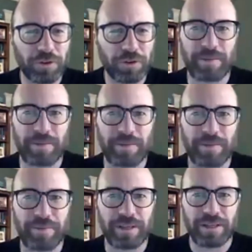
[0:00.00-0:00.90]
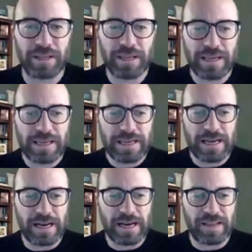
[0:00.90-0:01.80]
make something
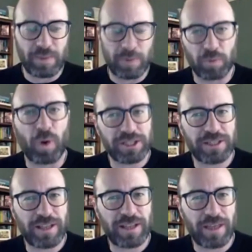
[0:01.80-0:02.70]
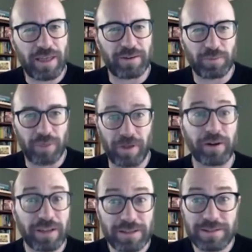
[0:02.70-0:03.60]
uh, that we would watch together with our kids